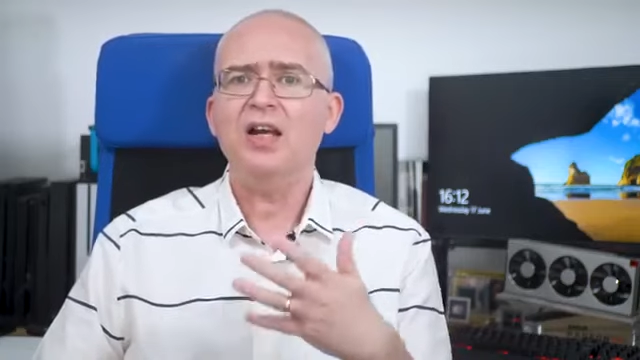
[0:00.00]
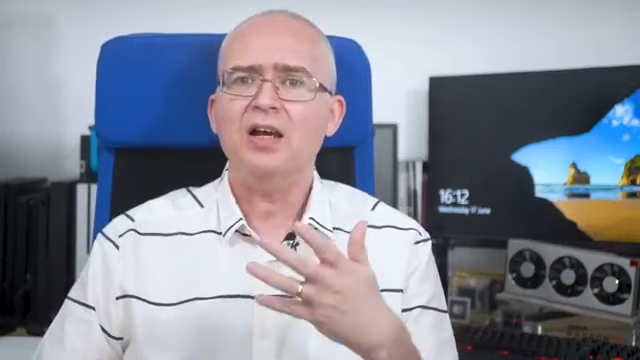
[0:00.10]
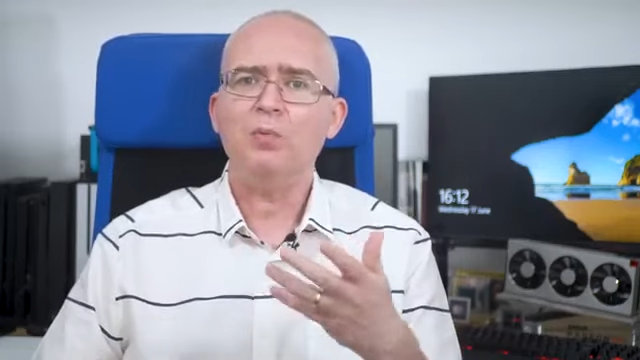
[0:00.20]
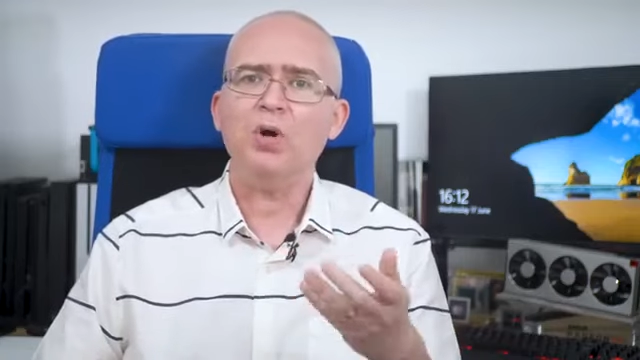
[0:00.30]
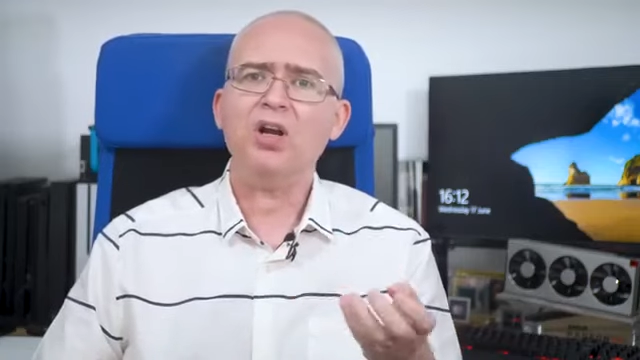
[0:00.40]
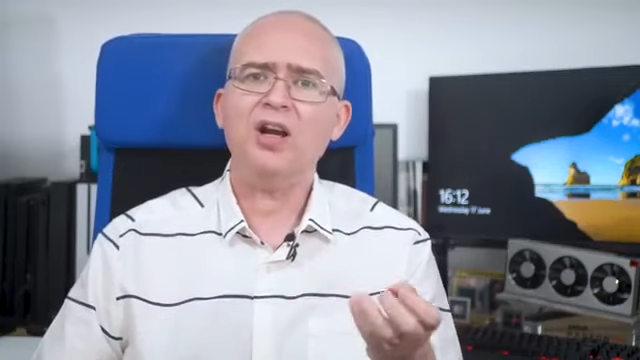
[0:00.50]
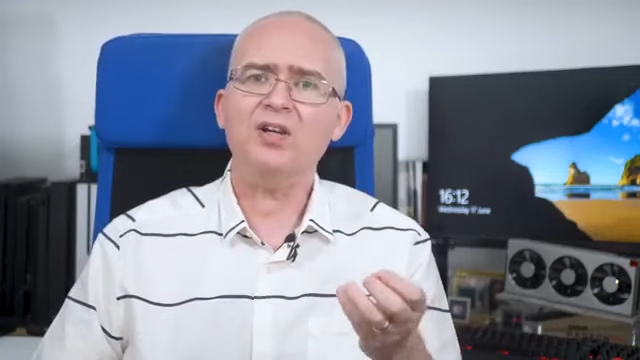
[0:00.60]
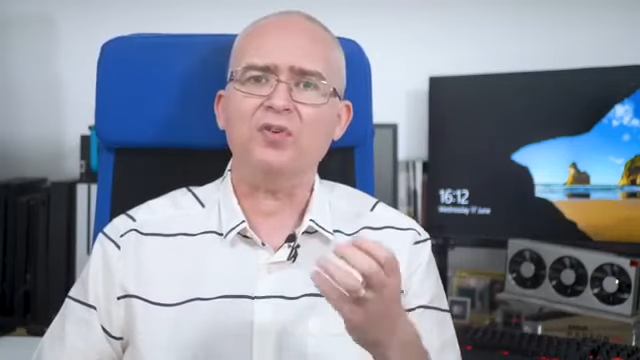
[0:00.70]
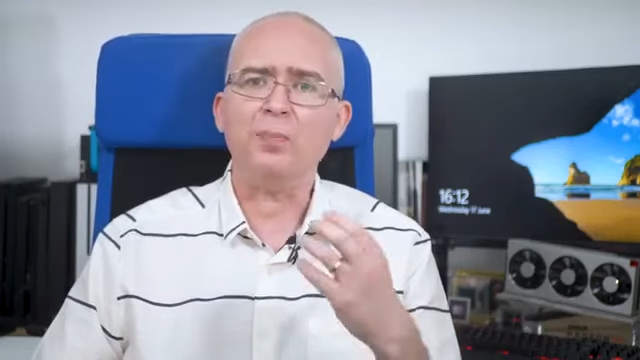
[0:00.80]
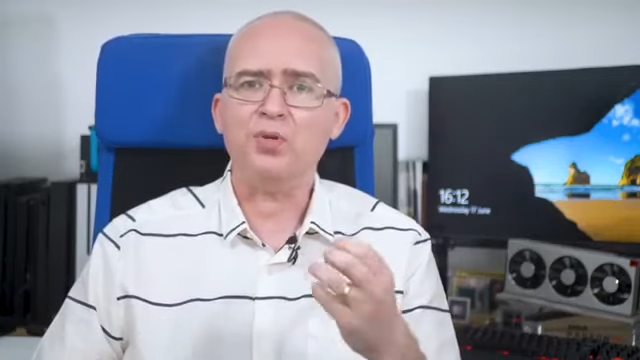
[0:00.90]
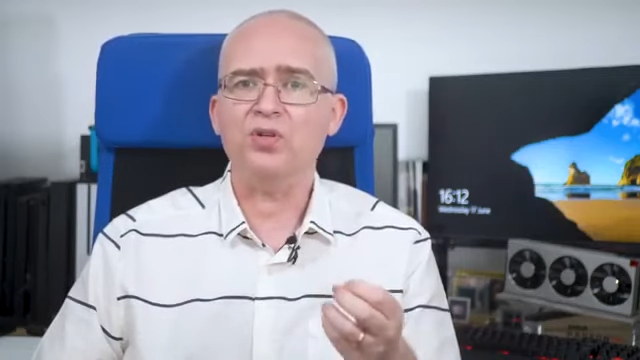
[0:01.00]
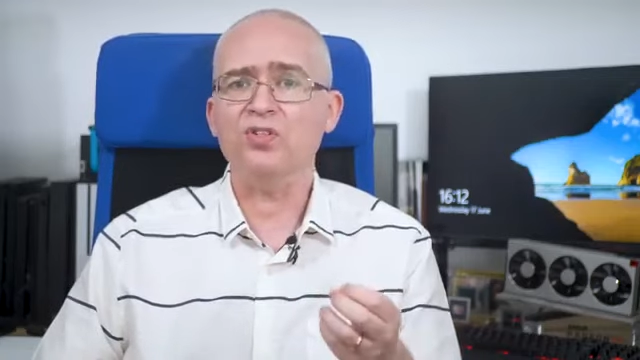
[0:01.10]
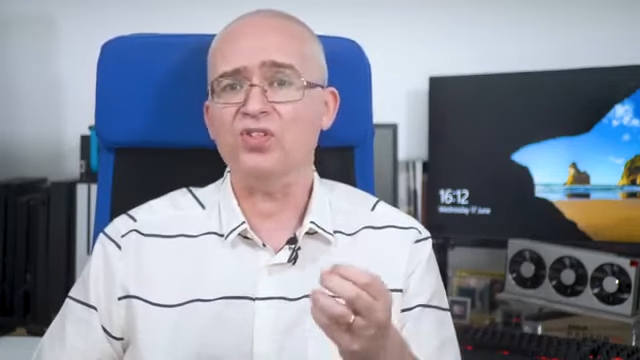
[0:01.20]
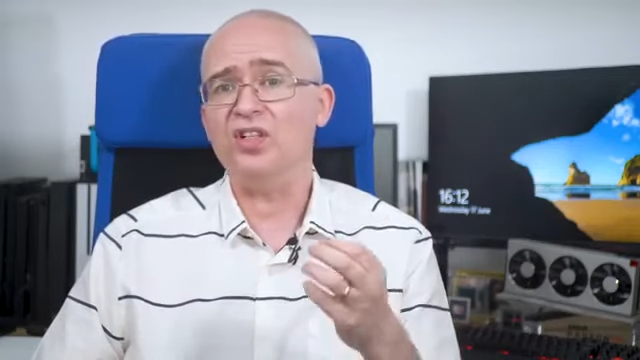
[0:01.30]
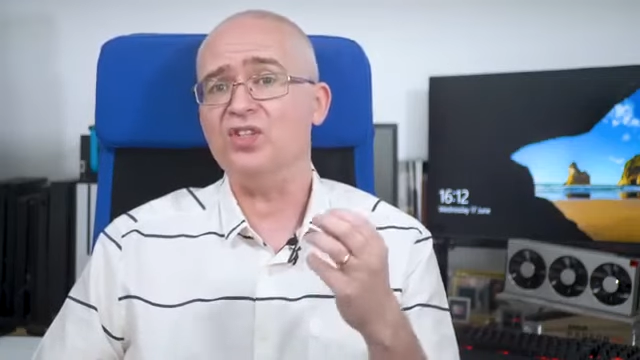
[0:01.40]
and what kind of
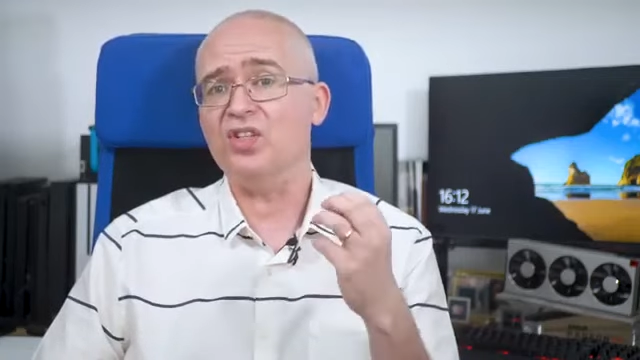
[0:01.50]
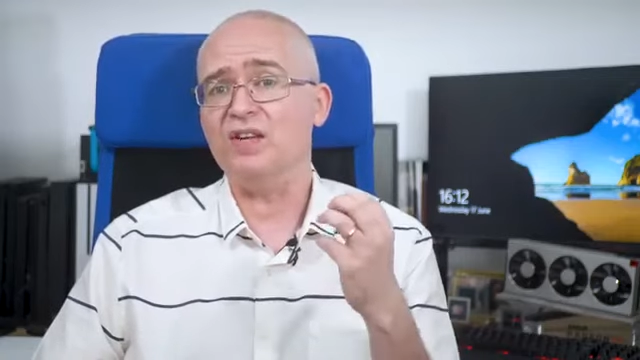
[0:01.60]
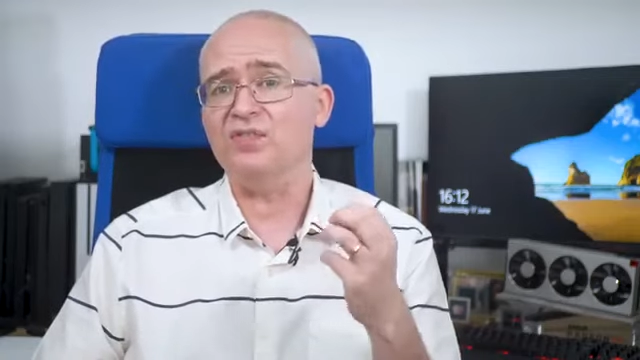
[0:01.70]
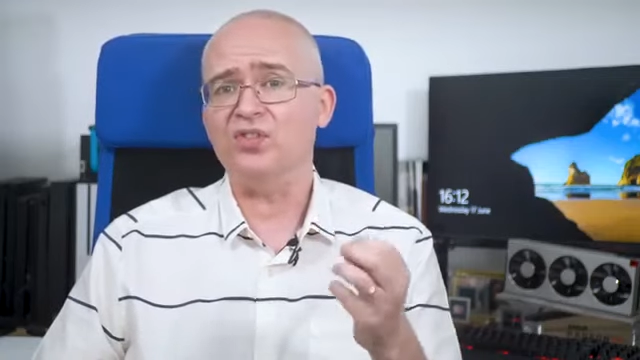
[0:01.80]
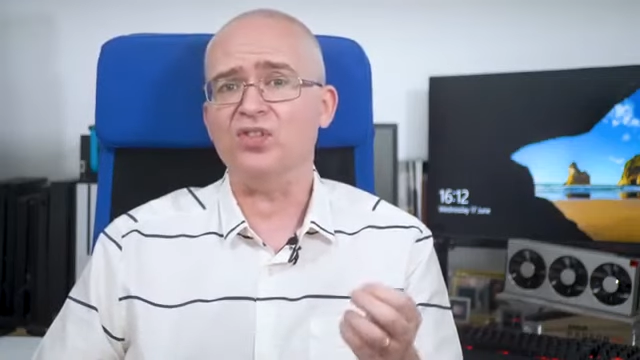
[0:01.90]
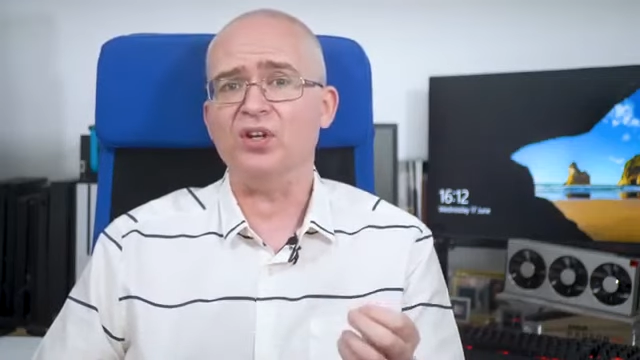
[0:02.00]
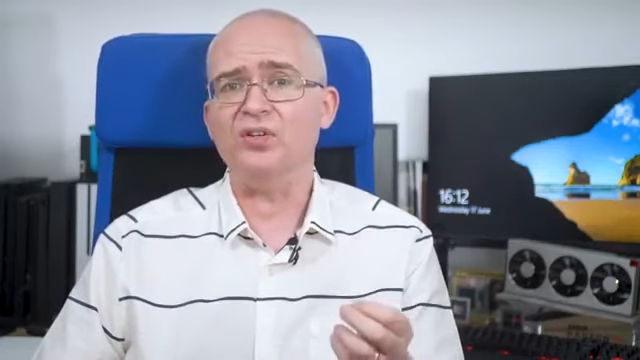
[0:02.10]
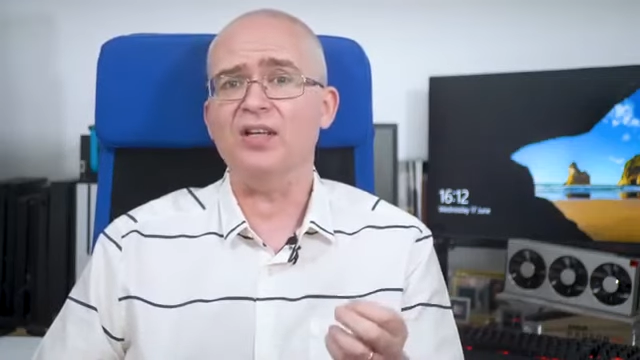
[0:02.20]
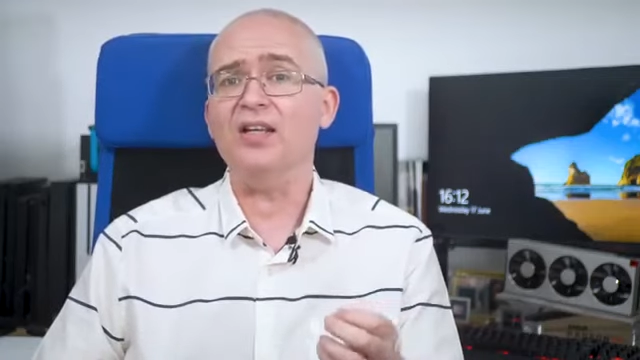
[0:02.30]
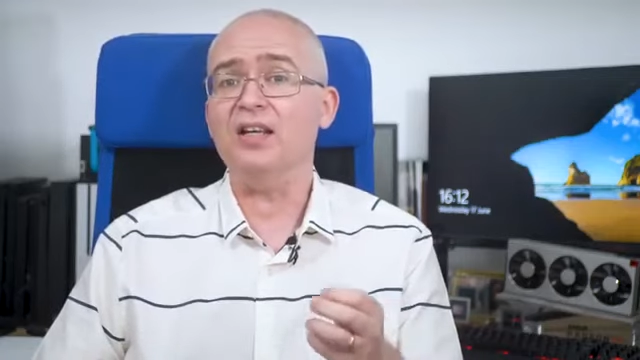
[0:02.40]
options this gives Sony